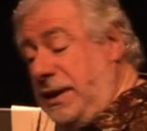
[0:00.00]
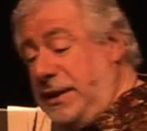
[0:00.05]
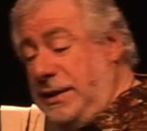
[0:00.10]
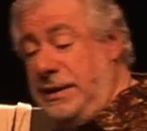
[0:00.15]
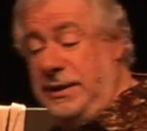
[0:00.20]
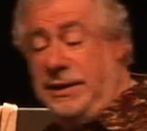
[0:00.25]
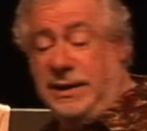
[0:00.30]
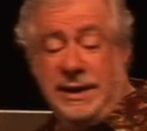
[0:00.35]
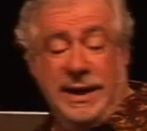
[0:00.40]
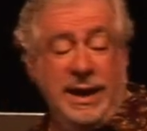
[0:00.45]
I,
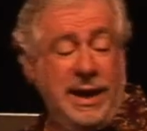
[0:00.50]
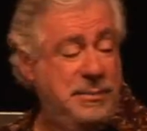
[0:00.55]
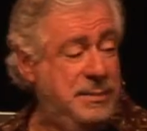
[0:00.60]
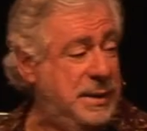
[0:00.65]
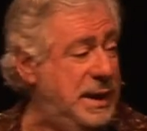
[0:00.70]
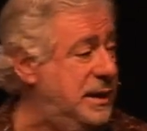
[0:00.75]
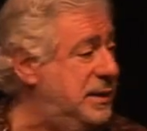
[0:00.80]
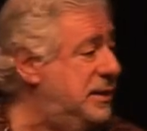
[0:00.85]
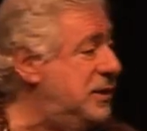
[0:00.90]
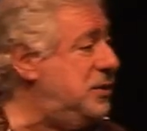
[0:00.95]
you can't
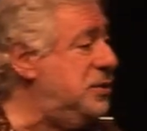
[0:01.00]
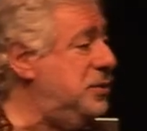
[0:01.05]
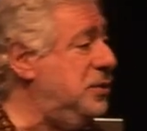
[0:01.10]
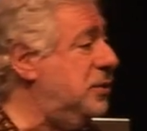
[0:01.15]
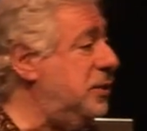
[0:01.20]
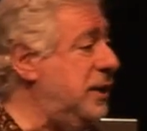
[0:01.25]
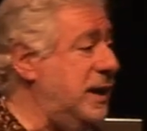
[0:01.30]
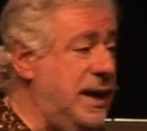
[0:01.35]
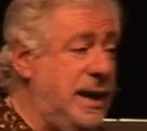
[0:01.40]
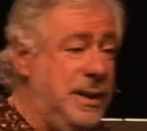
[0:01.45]
make this
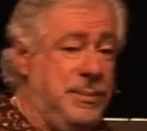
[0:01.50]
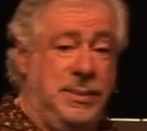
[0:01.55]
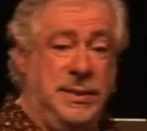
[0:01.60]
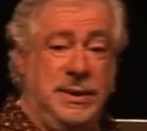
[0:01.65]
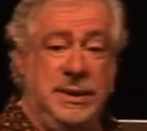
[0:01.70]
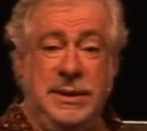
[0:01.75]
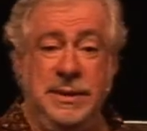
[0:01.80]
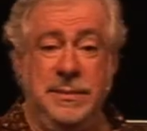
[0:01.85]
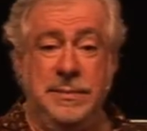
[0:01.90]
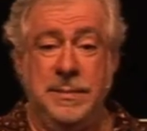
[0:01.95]
story up.
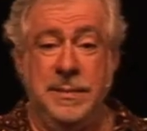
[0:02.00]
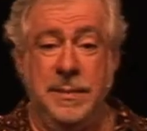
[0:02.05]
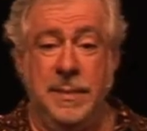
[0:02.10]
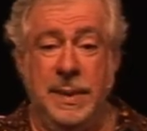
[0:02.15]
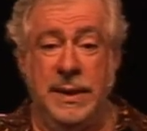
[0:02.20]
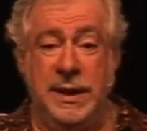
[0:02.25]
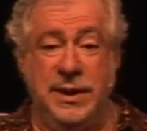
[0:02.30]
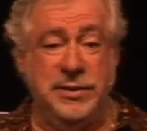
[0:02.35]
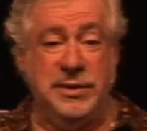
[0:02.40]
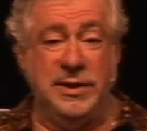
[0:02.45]

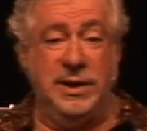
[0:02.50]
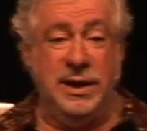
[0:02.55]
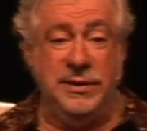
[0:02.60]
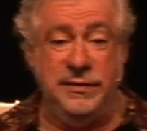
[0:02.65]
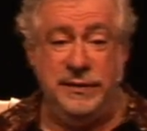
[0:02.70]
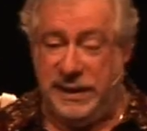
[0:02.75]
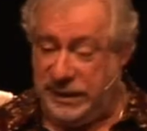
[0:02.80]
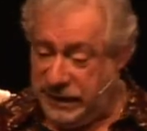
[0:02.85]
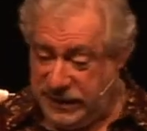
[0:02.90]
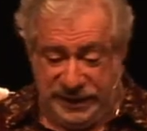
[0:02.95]
That's what I
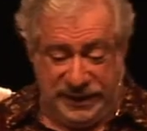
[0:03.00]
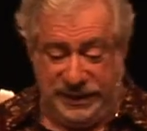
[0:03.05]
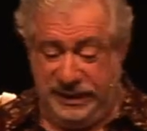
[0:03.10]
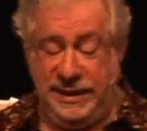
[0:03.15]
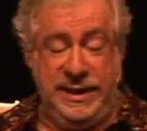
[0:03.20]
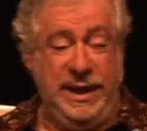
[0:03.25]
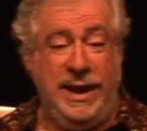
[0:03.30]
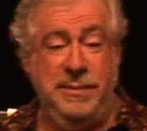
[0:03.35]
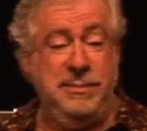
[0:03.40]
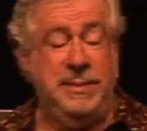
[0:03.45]
found. You, you
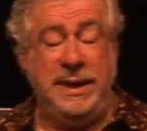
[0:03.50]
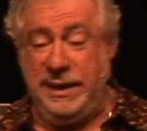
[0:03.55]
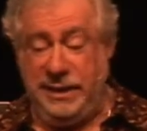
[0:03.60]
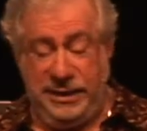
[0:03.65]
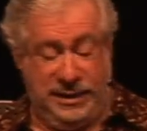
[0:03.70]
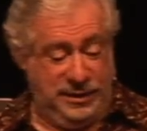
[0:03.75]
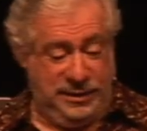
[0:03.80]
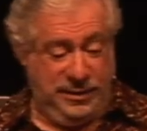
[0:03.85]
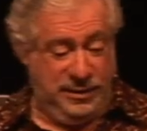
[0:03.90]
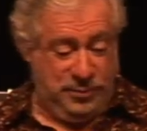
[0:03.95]
can't make,
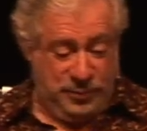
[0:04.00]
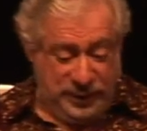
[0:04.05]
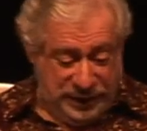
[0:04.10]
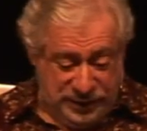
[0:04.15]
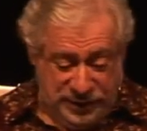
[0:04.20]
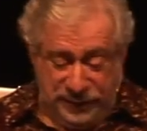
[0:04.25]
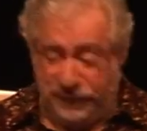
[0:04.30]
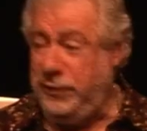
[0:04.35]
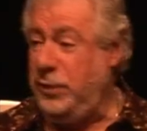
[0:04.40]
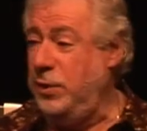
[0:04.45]
you, you read
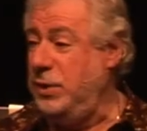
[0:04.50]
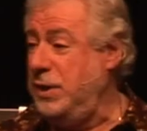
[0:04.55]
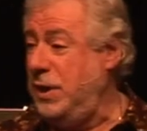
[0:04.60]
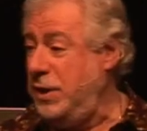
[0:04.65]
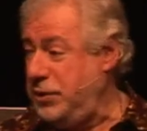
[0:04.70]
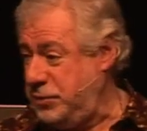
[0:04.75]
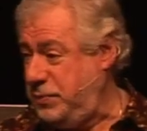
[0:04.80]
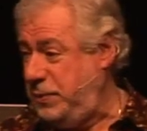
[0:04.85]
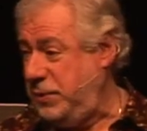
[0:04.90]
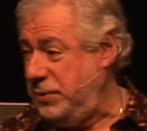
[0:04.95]
the four
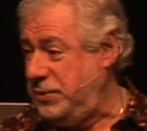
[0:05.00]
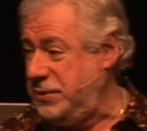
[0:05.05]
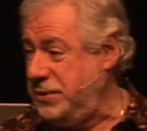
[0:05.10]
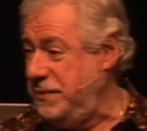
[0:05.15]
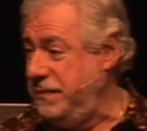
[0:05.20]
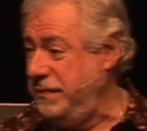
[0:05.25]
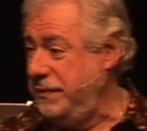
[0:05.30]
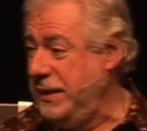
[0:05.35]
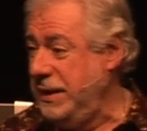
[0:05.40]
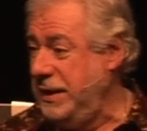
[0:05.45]
Gospels
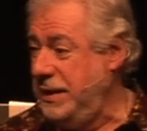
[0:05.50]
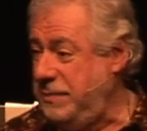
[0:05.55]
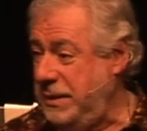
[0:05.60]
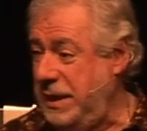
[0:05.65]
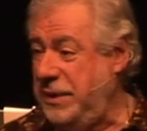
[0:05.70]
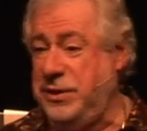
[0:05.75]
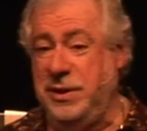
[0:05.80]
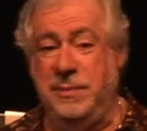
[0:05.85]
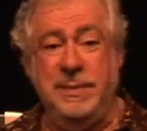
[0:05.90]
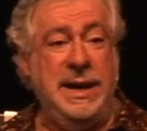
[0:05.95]

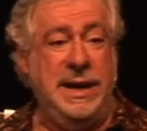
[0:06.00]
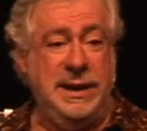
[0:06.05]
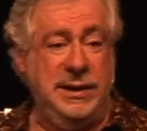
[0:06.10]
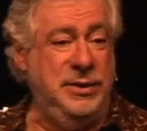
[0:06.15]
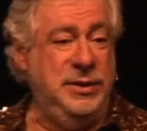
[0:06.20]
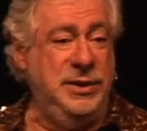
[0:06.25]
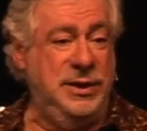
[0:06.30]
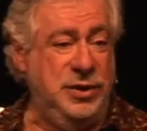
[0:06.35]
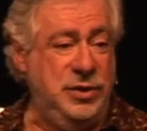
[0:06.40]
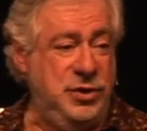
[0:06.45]
Matthew, Mark,
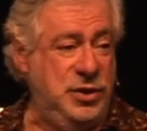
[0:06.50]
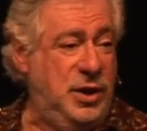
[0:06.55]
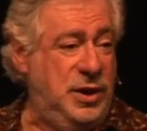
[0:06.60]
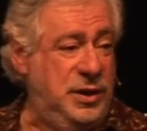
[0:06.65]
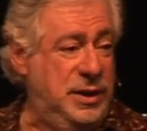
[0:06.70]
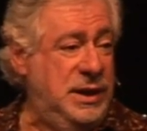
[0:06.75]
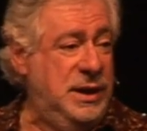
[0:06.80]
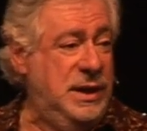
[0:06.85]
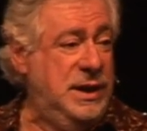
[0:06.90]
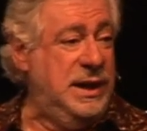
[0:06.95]
Luke, and John,
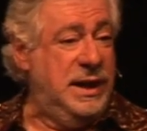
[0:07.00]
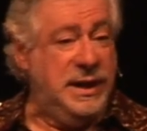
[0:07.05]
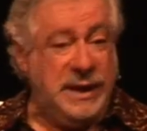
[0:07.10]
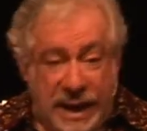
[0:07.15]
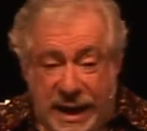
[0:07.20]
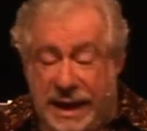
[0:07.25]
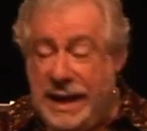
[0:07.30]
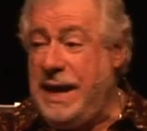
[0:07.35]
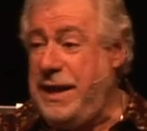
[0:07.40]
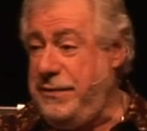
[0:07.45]
and
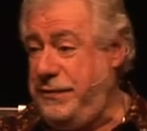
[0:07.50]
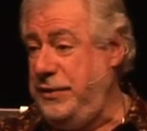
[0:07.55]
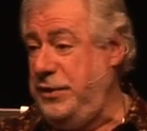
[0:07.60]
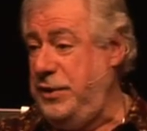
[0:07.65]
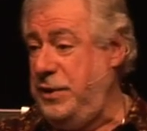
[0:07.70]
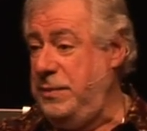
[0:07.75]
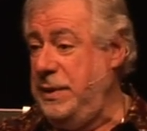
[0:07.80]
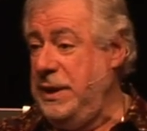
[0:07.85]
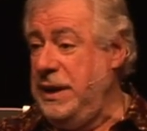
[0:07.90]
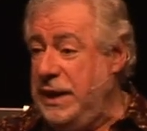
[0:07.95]
half of
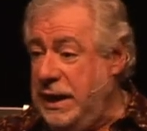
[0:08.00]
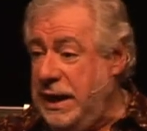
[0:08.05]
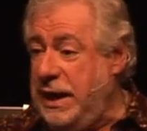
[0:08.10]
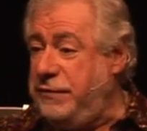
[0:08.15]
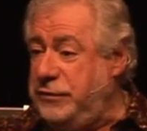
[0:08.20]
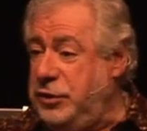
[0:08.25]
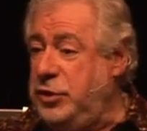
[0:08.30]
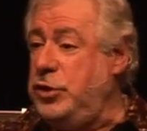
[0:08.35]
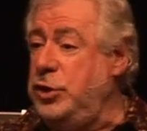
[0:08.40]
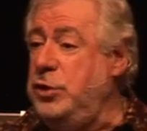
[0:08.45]
them
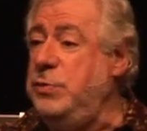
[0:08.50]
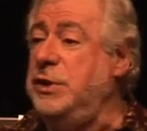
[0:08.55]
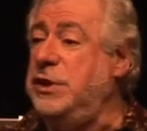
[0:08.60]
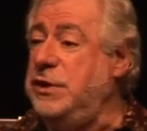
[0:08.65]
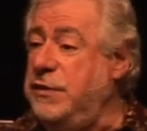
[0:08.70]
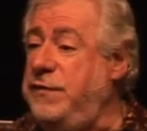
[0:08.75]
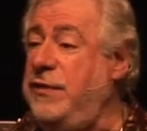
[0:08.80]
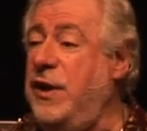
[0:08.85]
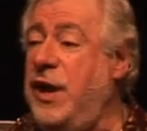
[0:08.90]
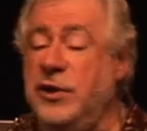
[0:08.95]
have to do with
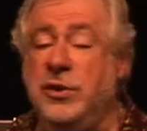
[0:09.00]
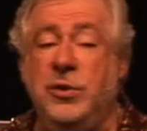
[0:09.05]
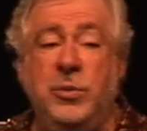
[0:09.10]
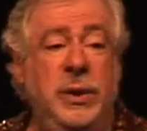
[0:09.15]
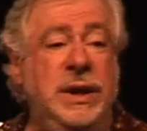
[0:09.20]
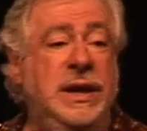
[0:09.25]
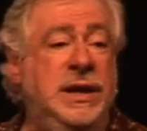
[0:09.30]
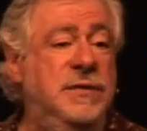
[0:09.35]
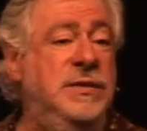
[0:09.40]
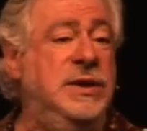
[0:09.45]
the final
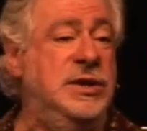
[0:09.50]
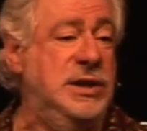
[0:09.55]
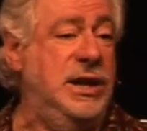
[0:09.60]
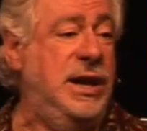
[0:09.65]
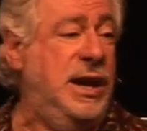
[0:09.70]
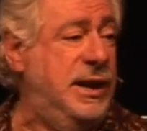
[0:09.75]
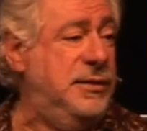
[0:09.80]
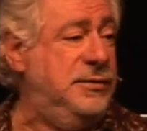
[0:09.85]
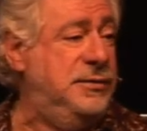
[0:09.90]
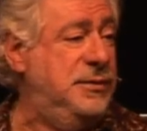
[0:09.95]
week of his
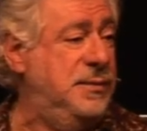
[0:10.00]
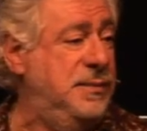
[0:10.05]
life.